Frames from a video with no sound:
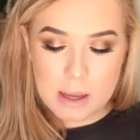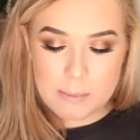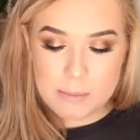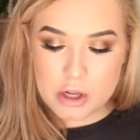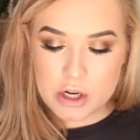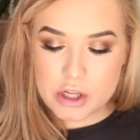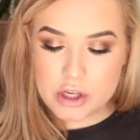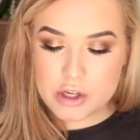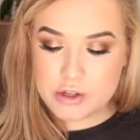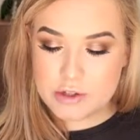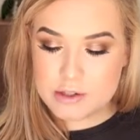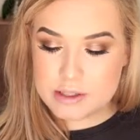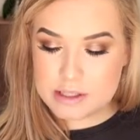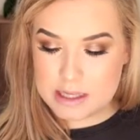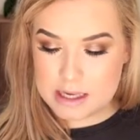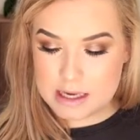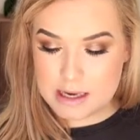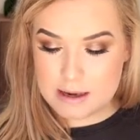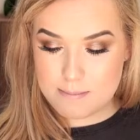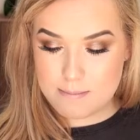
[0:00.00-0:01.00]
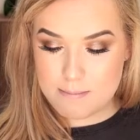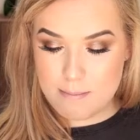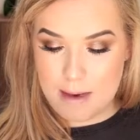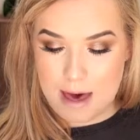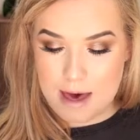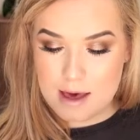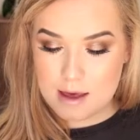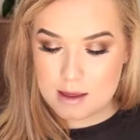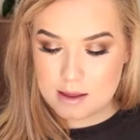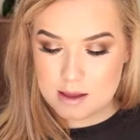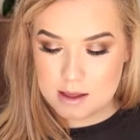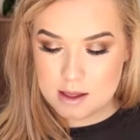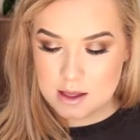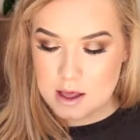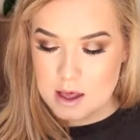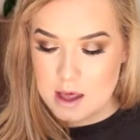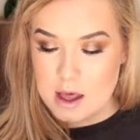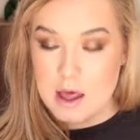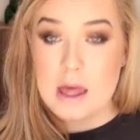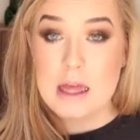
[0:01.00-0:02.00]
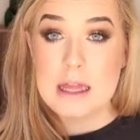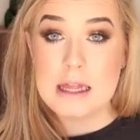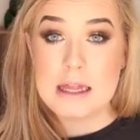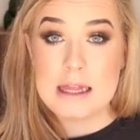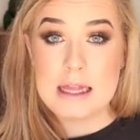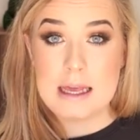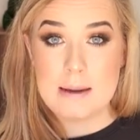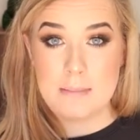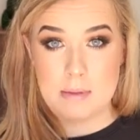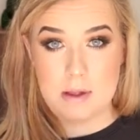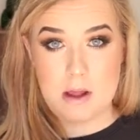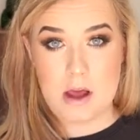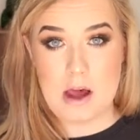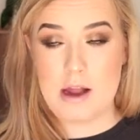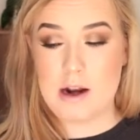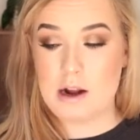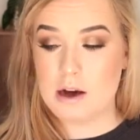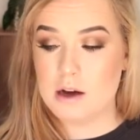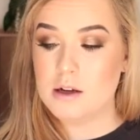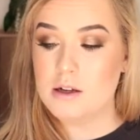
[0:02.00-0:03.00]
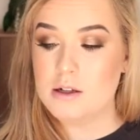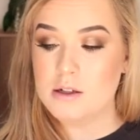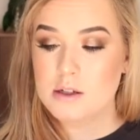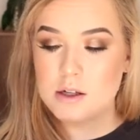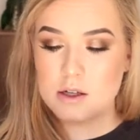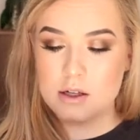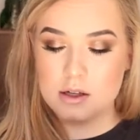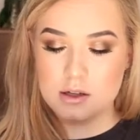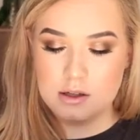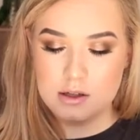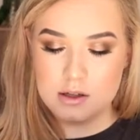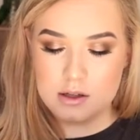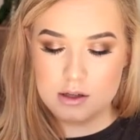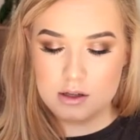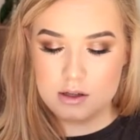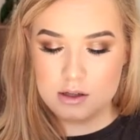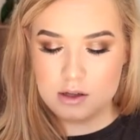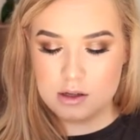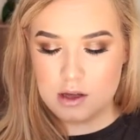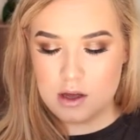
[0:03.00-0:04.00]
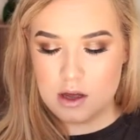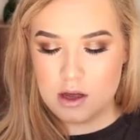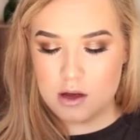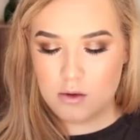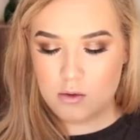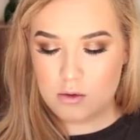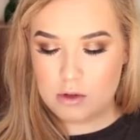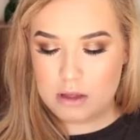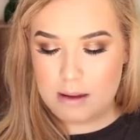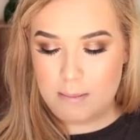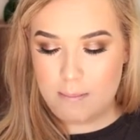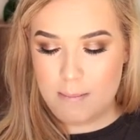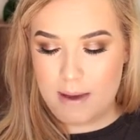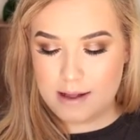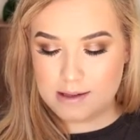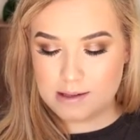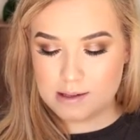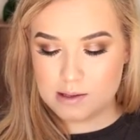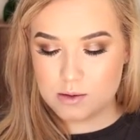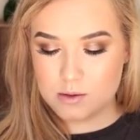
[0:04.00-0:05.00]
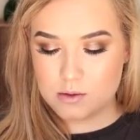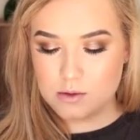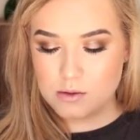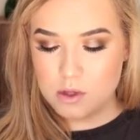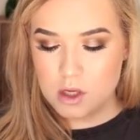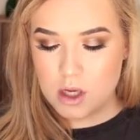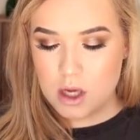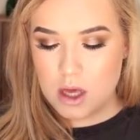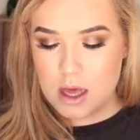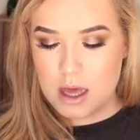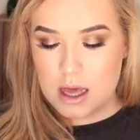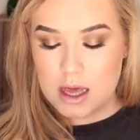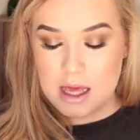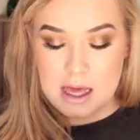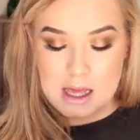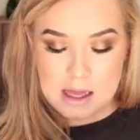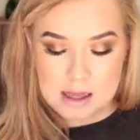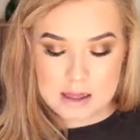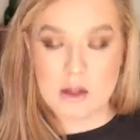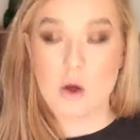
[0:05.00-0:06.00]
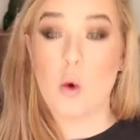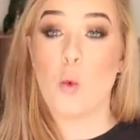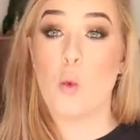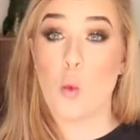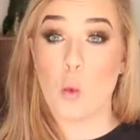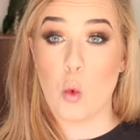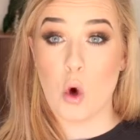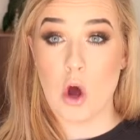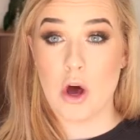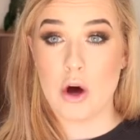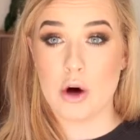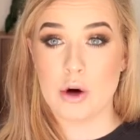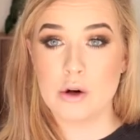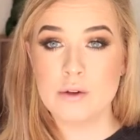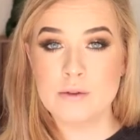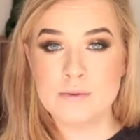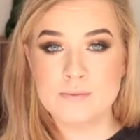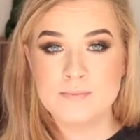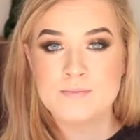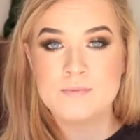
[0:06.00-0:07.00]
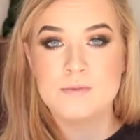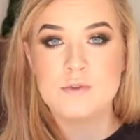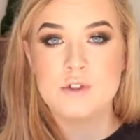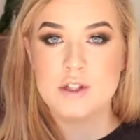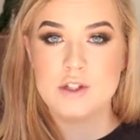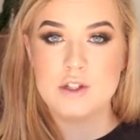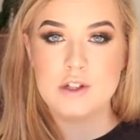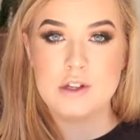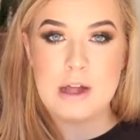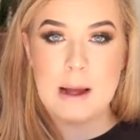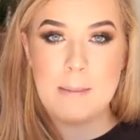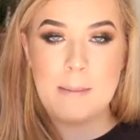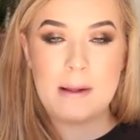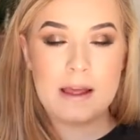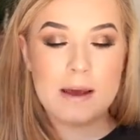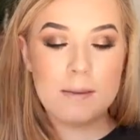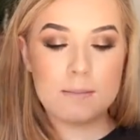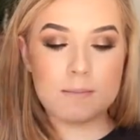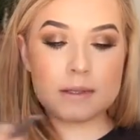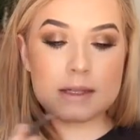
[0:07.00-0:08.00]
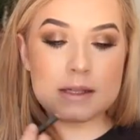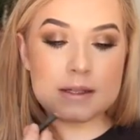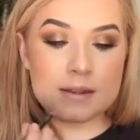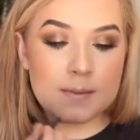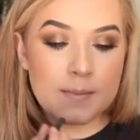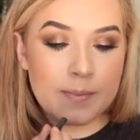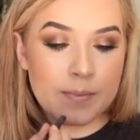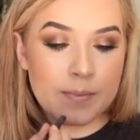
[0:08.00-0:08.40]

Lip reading: I'm going to use the MAC lip liner, lip pencil, in Whirl, just to line my lips.